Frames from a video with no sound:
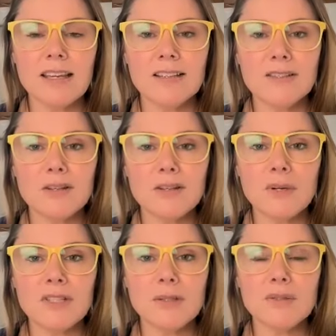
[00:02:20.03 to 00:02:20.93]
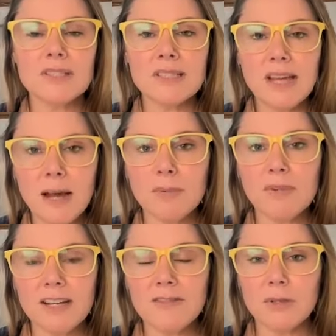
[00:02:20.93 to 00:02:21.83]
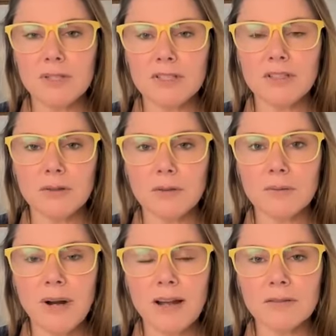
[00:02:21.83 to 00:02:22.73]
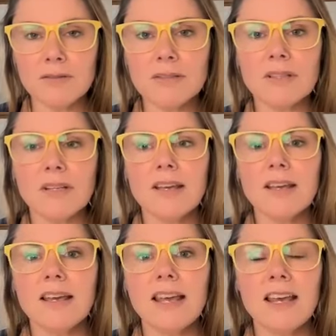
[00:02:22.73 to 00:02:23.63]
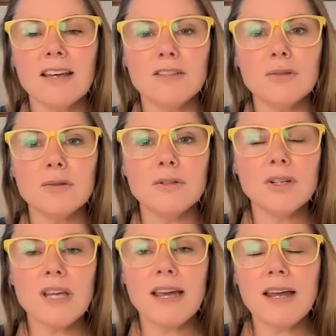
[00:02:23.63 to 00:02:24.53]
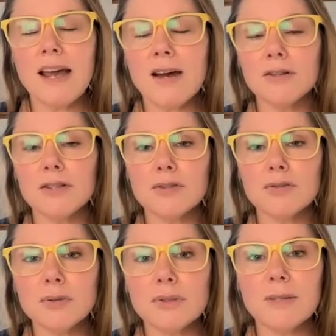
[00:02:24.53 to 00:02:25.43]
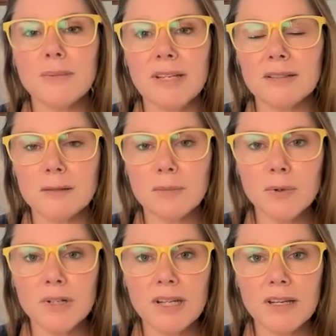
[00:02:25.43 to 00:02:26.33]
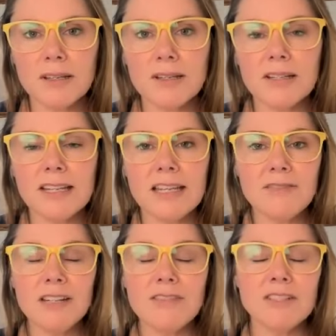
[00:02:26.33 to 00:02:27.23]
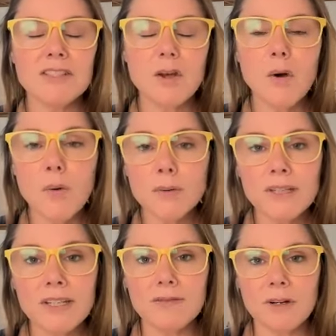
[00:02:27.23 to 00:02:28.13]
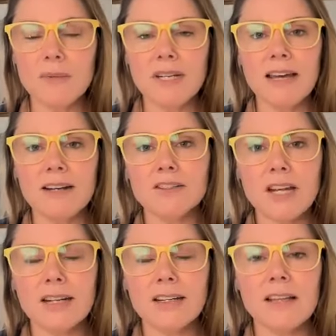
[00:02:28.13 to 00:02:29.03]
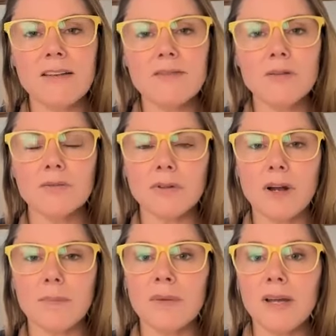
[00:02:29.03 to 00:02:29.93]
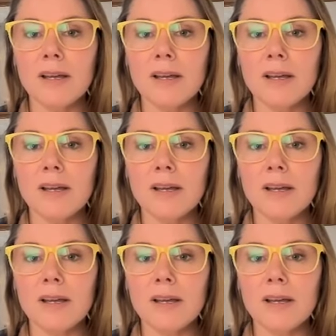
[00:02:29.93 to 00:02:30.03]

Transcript: And so when you stop life pushing you around and you look at how you're truly being supported, even if it's only from an energetic level from